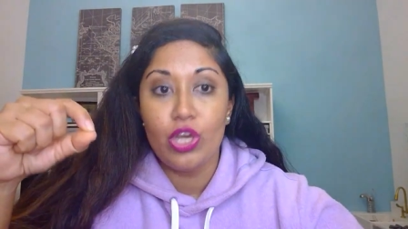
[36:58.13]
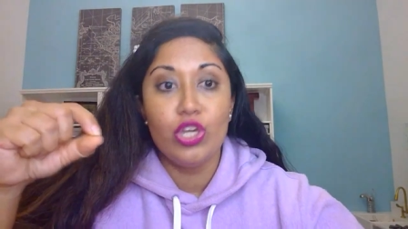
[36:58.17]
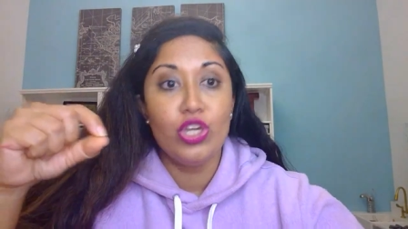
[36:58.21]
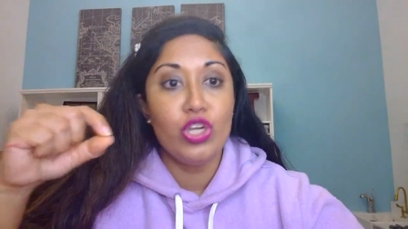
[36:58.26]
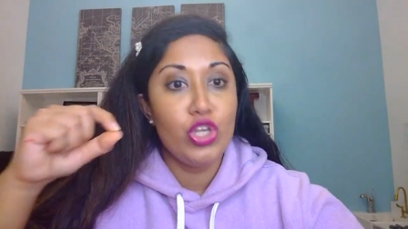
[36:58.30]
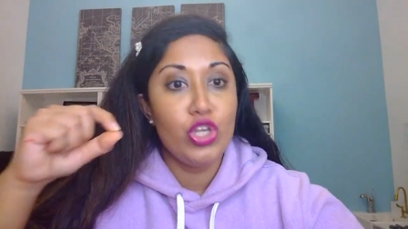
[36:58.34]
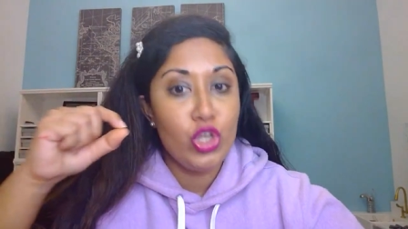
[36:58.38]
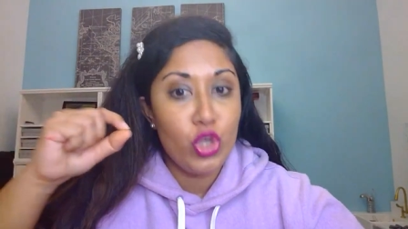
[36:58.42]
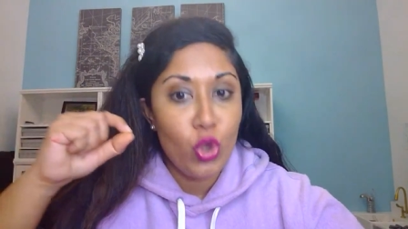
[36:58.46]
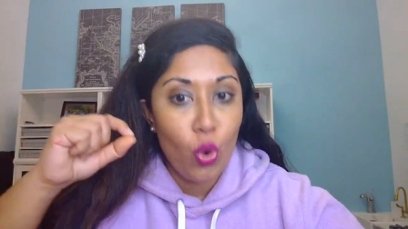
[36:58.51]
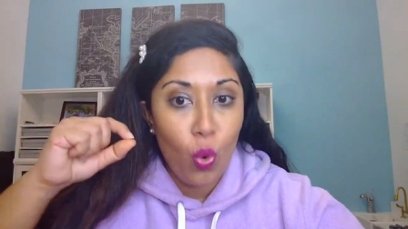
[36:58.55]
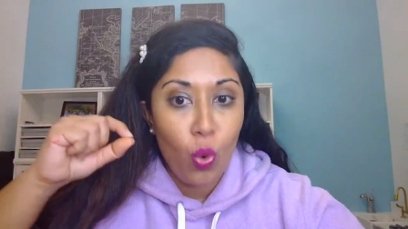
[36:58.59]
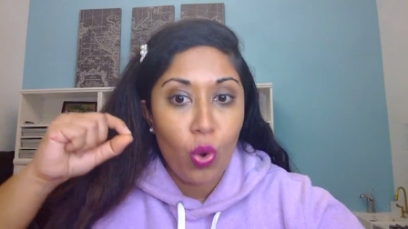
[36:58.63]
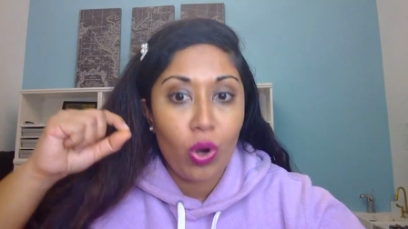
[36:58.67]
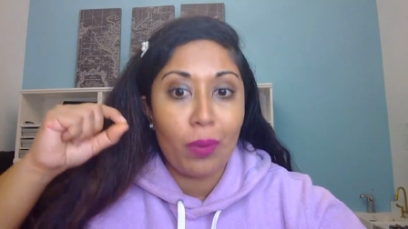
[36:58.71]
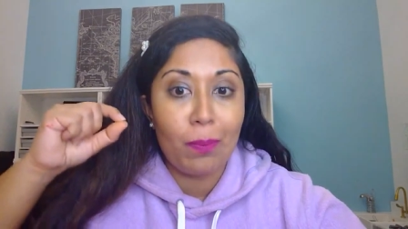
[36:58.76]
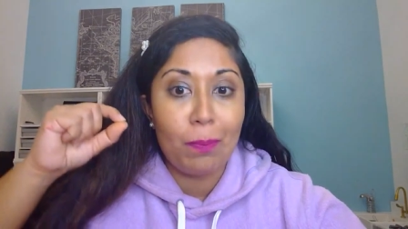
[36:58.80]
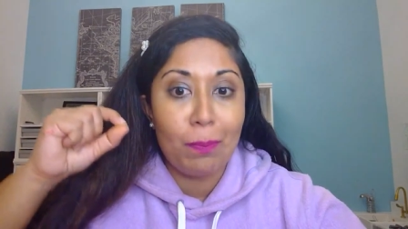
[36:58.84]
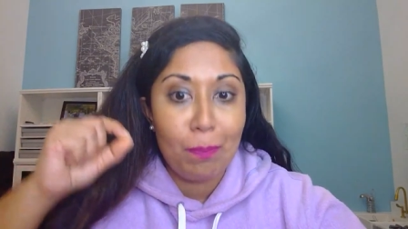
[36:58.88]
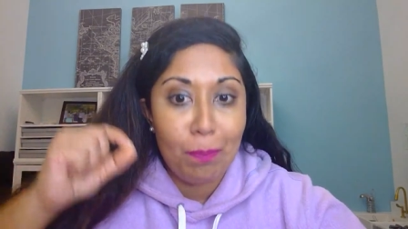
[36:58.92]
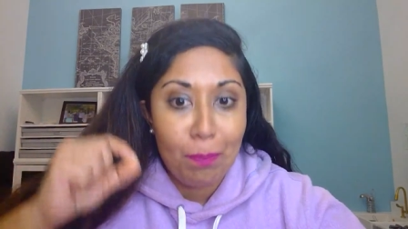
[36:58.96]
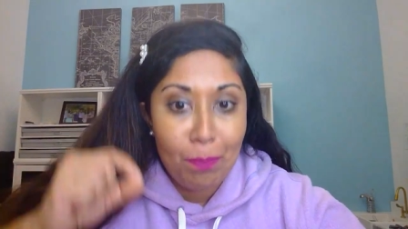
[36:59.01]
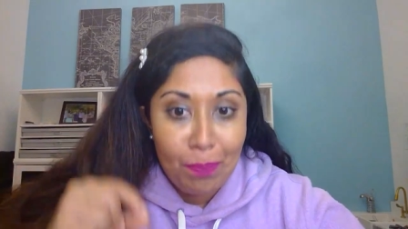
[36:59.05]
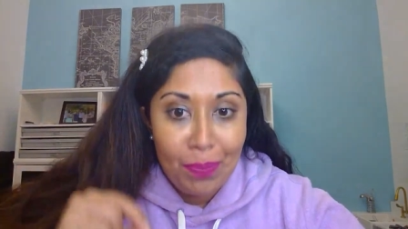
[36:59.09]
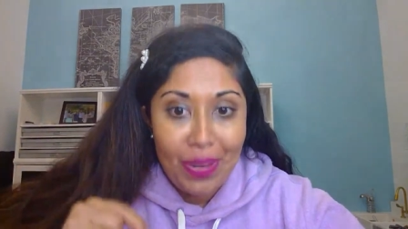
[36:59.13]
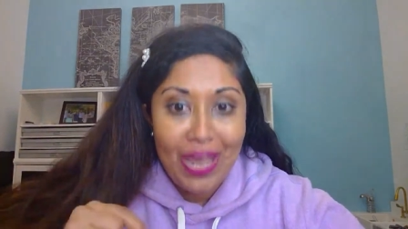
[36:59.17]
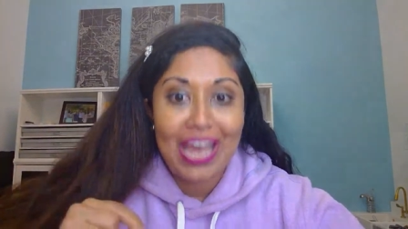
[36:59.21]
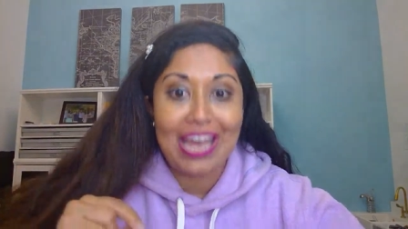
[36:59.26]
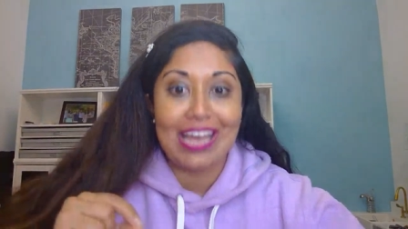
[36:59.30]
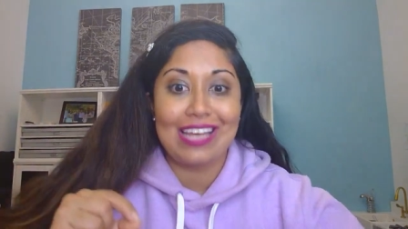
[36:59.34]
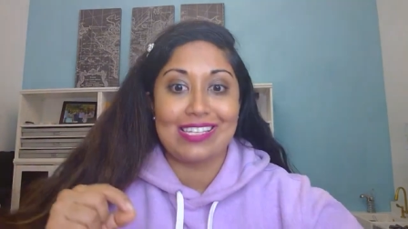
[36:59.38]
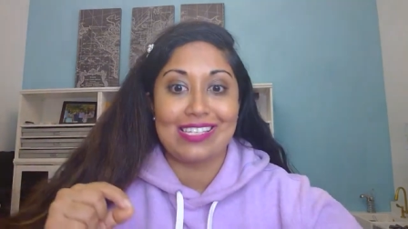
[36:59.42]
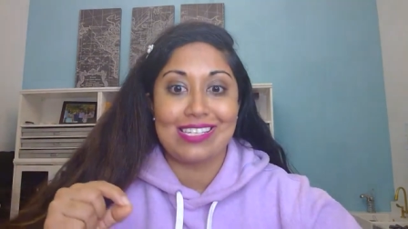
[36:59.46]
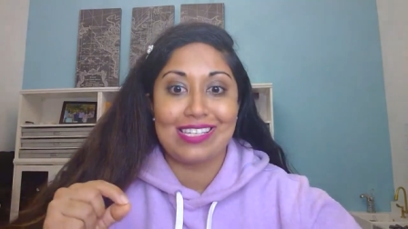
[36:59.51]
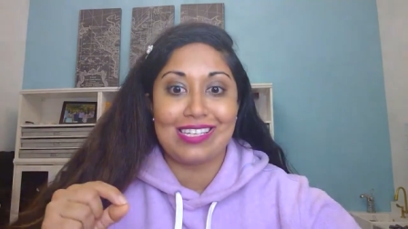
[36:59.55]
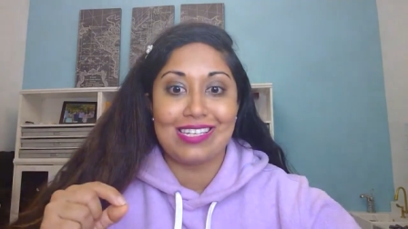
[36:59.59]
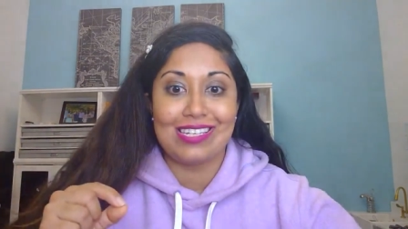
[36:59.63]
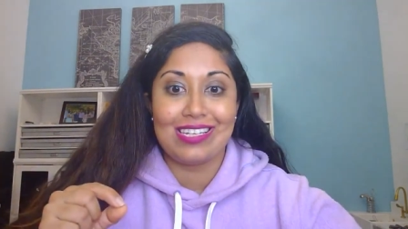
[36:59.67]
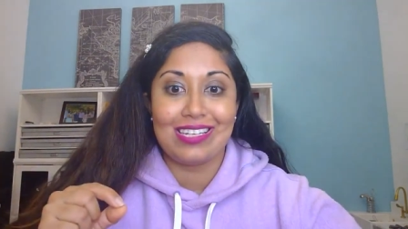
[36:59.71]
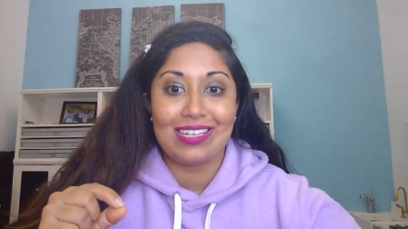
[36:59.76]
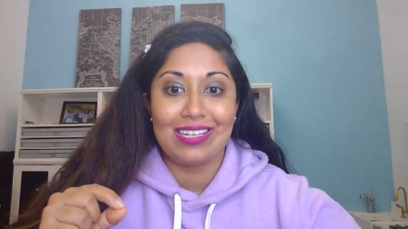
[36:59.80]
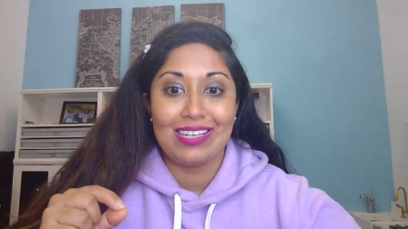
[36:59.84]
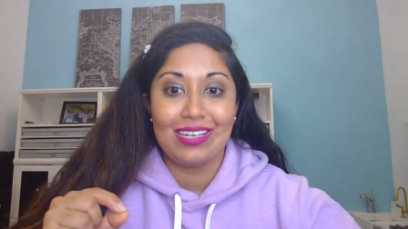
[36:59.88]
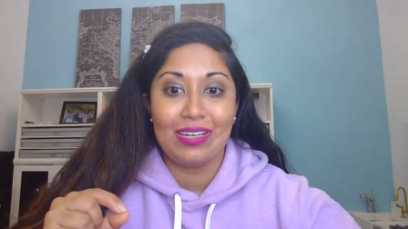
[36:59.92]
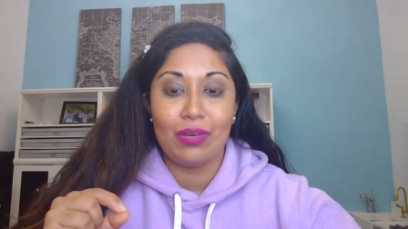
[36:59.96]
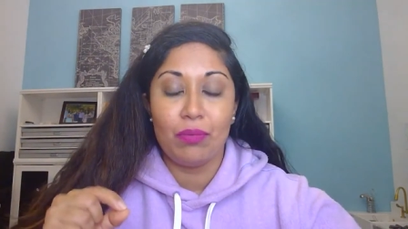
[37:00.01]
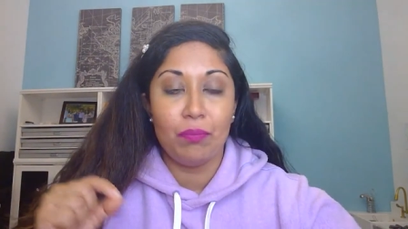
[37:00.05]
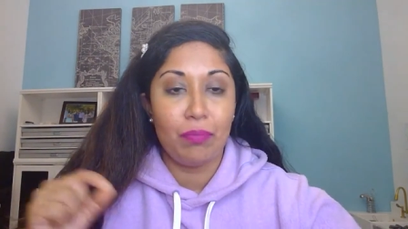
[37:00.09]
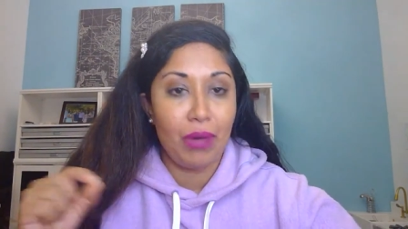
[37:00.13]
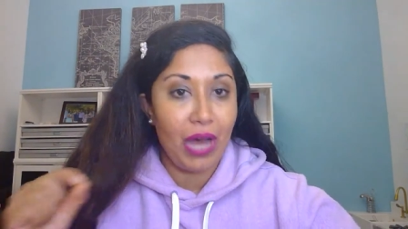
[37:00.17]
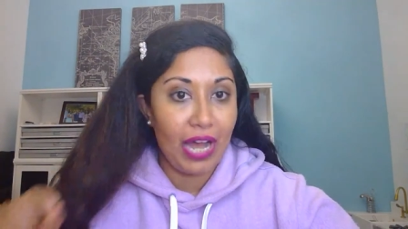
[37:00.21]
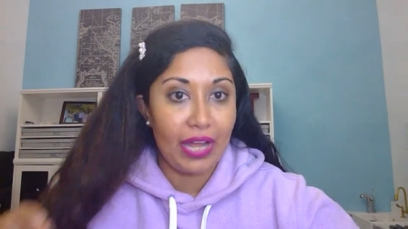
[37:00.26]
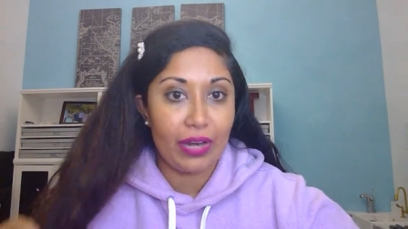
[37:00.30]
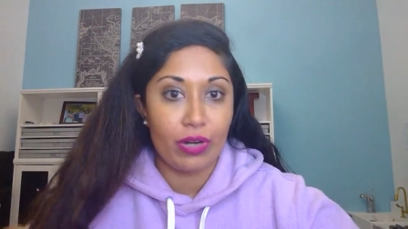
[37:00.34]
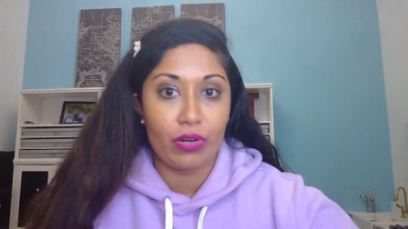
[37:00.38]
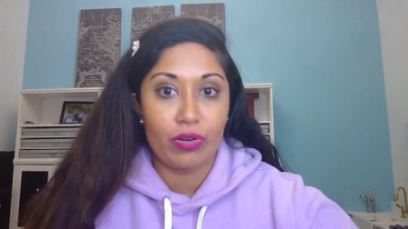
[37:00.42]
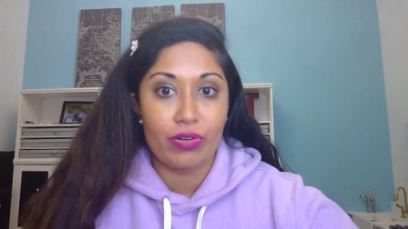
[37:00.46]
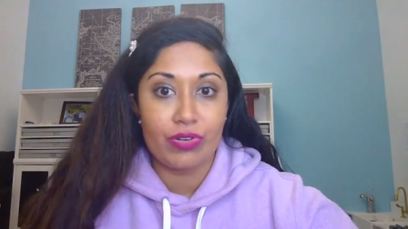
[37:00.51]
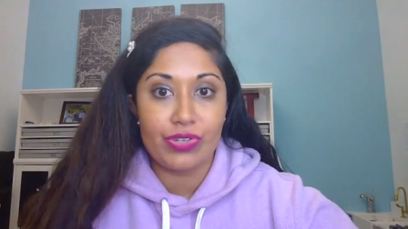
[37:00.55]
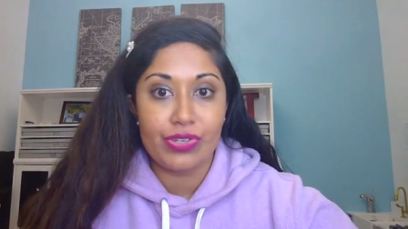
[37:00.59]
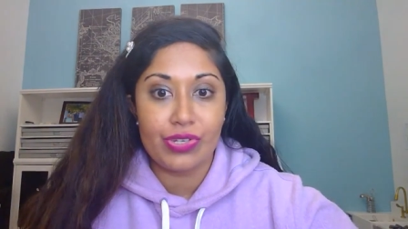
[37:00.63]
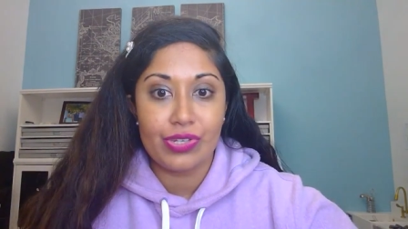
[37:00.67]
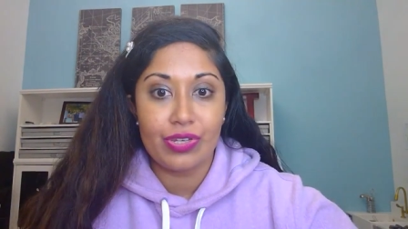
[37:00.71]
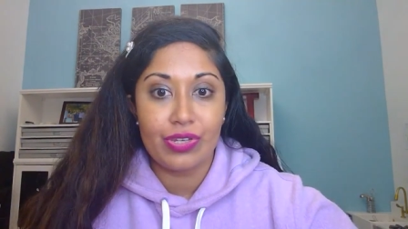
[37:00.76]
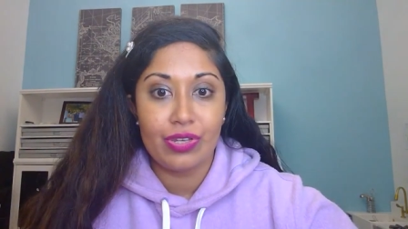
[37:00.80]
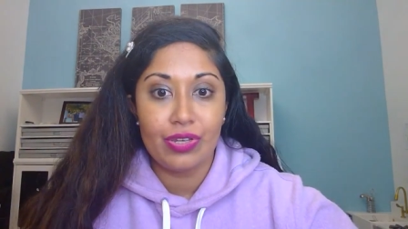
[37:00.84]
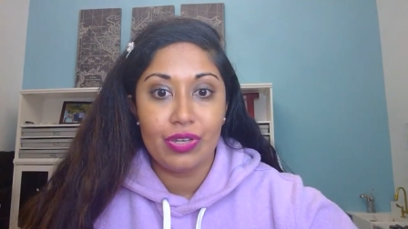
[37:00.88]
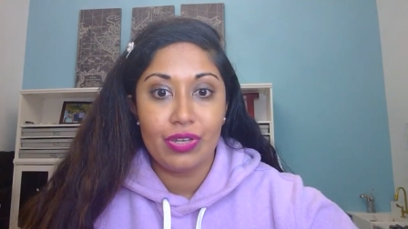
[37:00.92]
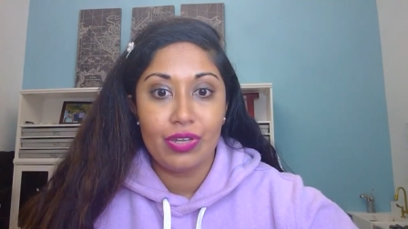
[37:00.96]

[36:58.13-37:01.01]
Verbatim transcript: your best buyers.